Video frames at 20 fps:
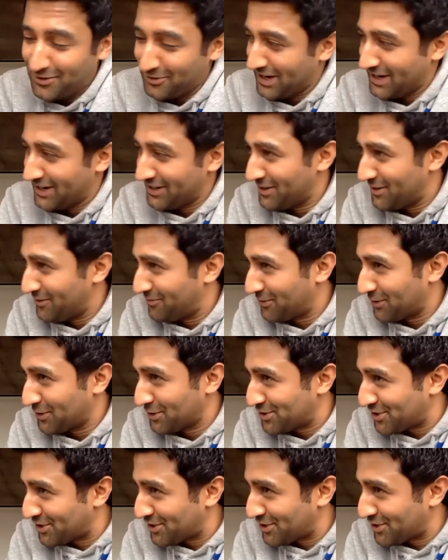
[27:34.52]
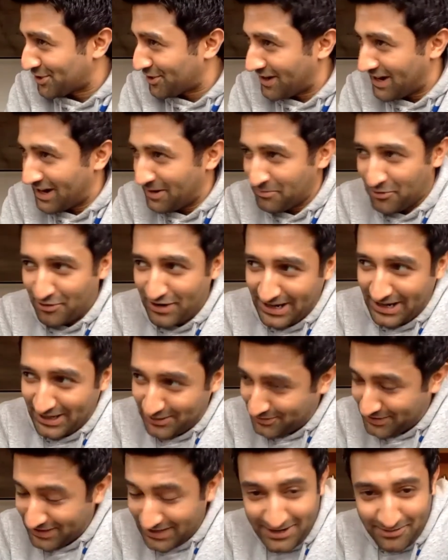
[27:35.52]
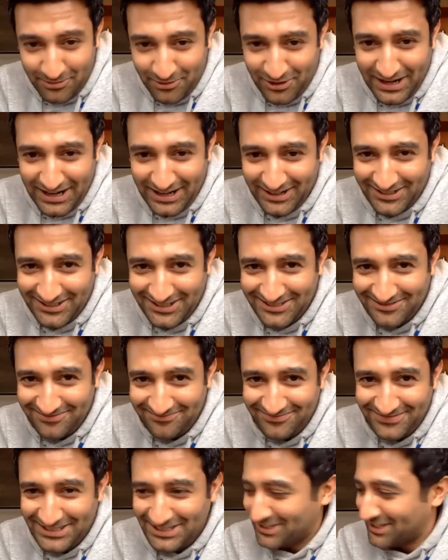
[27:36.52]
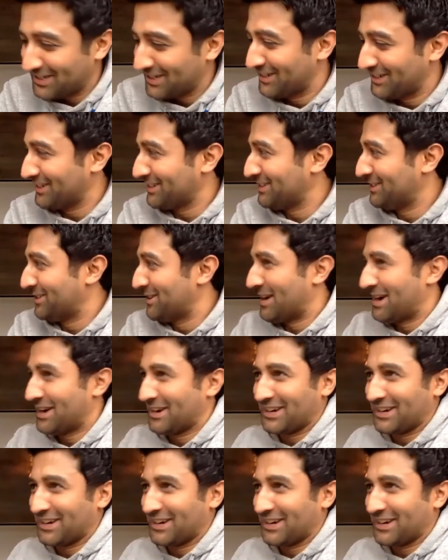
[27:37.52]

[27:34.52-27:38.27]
yeah, no, for sure. I'm around. You can get